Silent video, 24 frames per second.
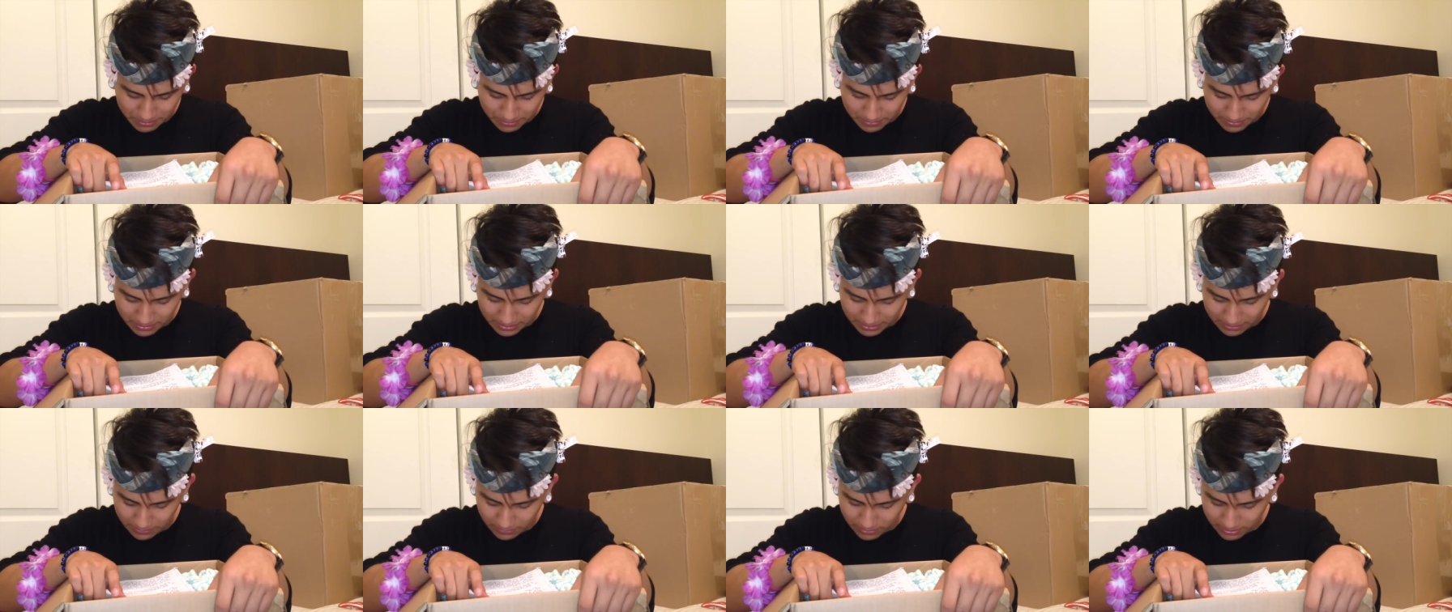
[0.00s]

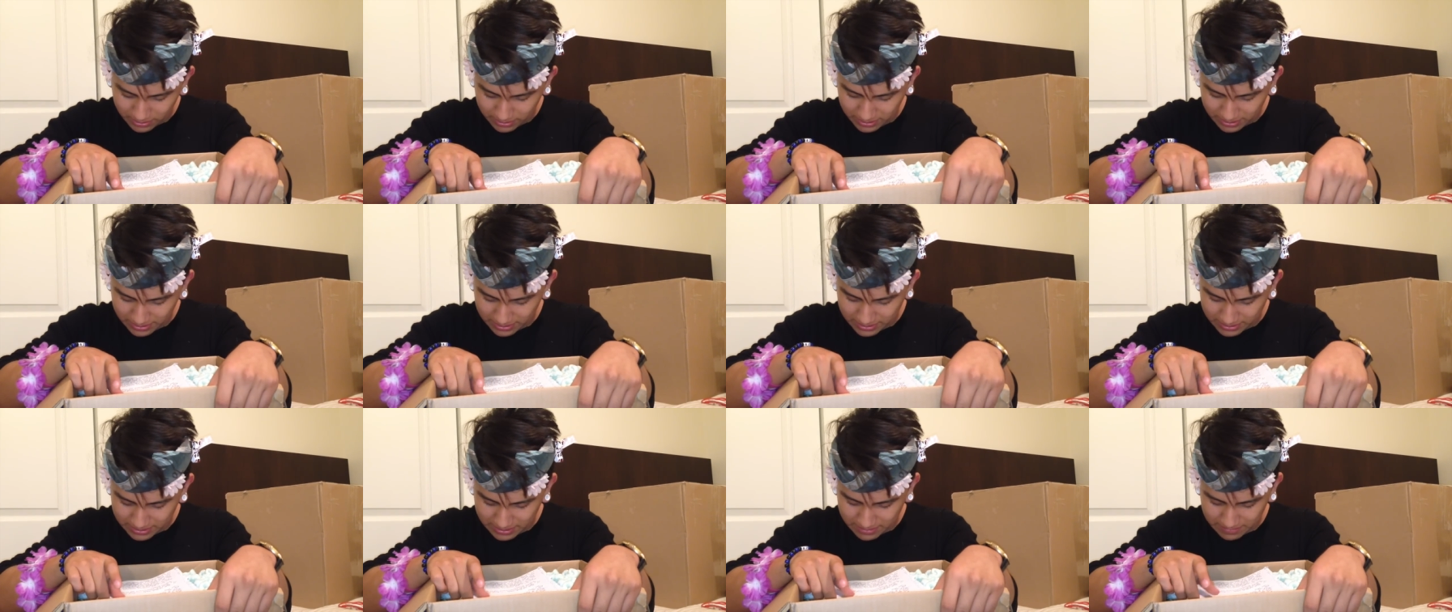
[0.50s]
public and
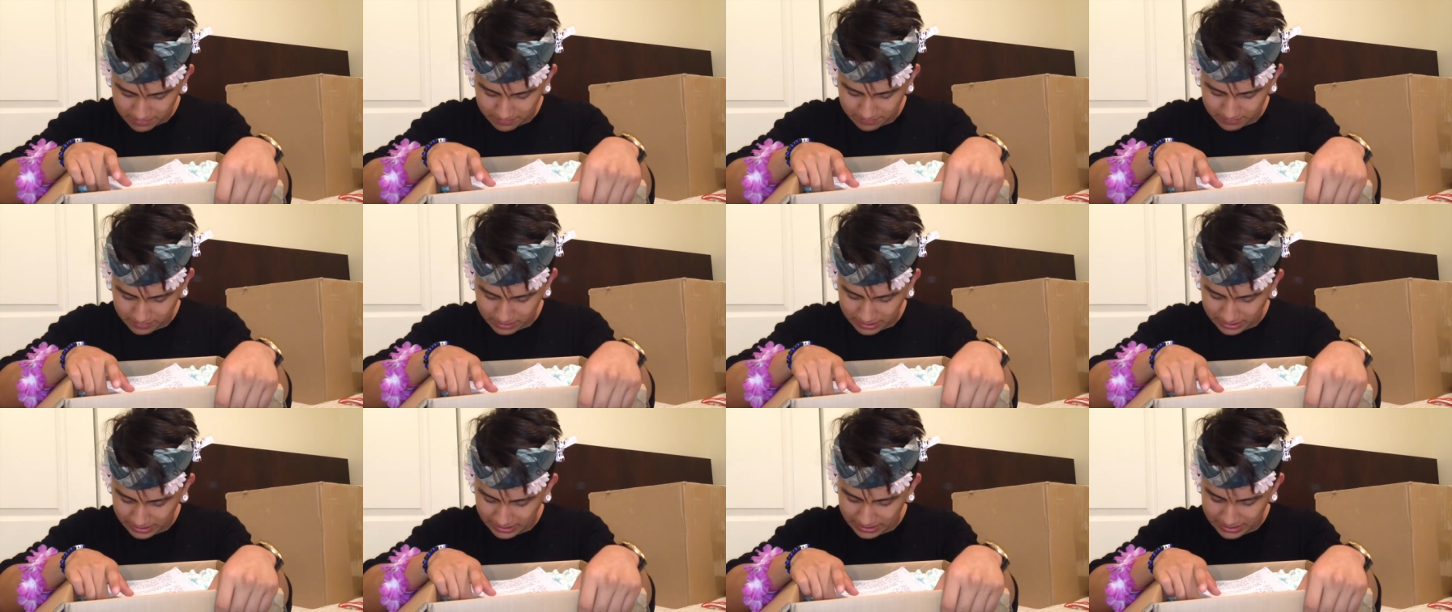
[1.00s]
want them
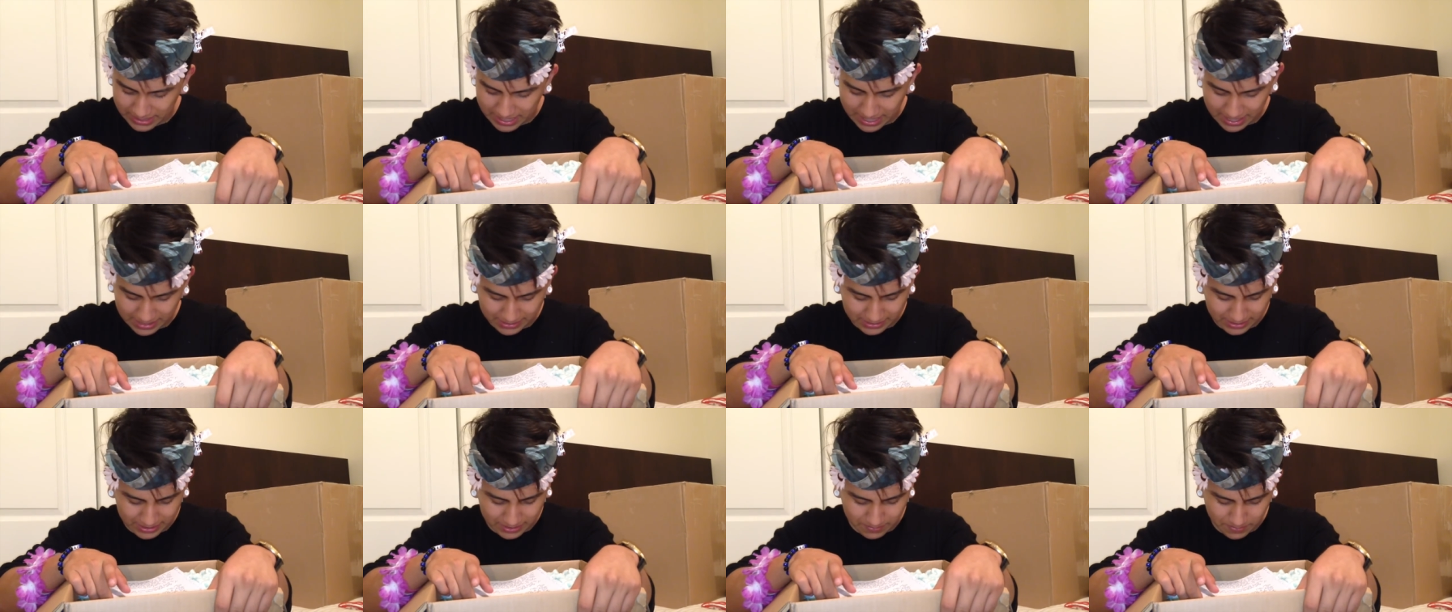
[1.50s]
clean
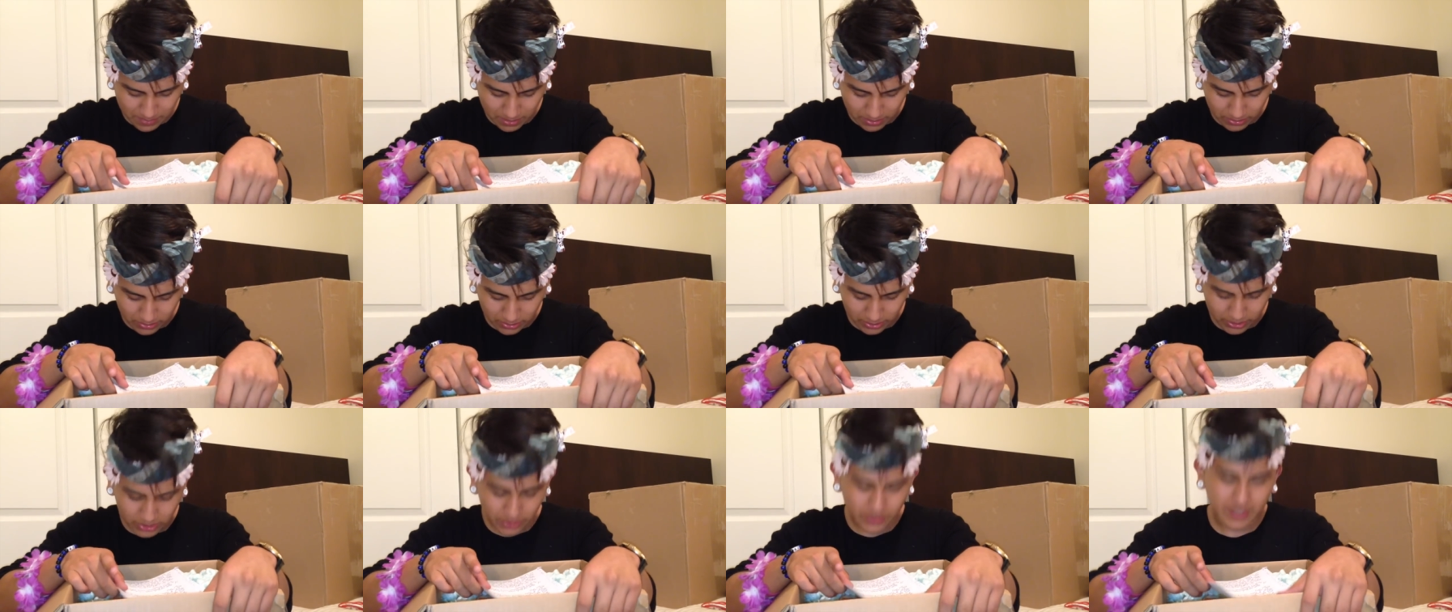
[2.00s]
hands and smell
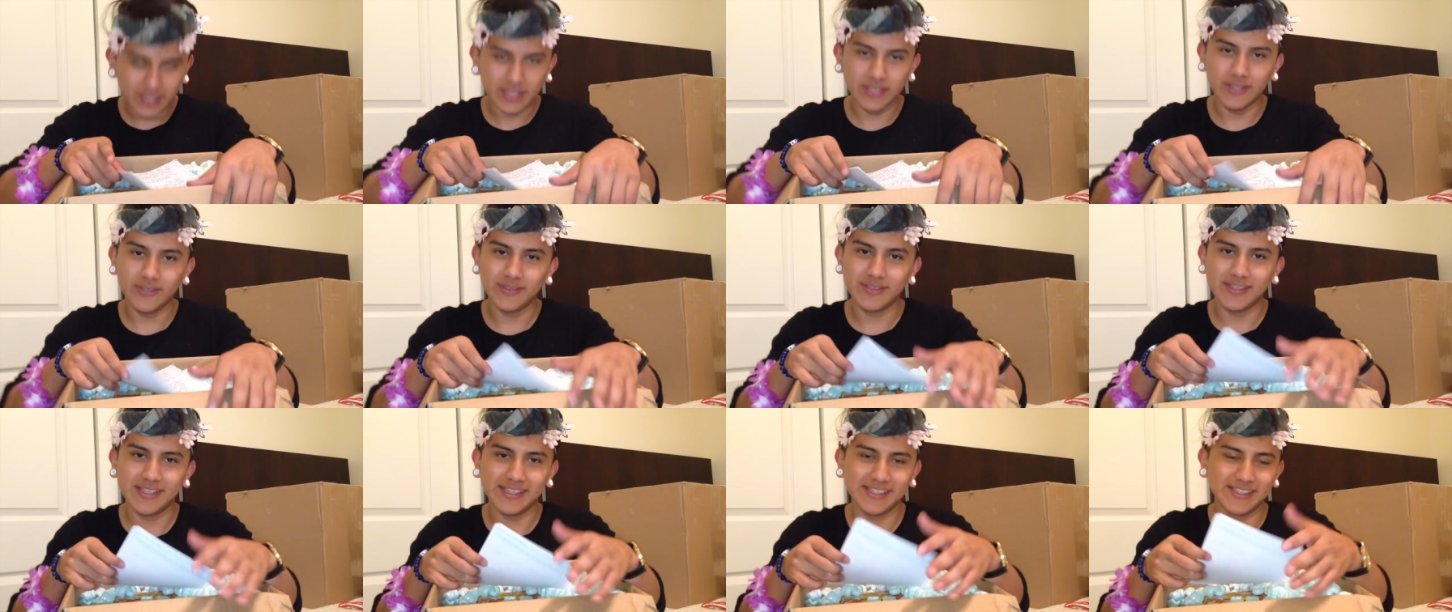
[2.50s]
good, you can
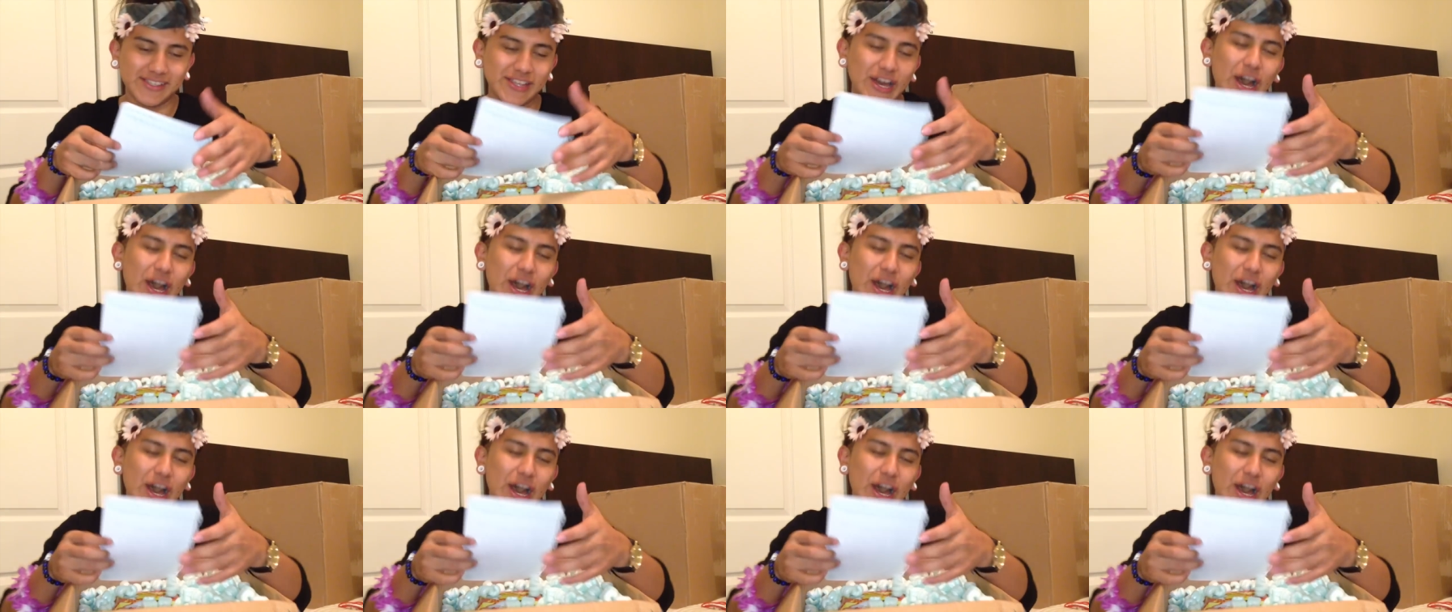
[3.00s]
use this.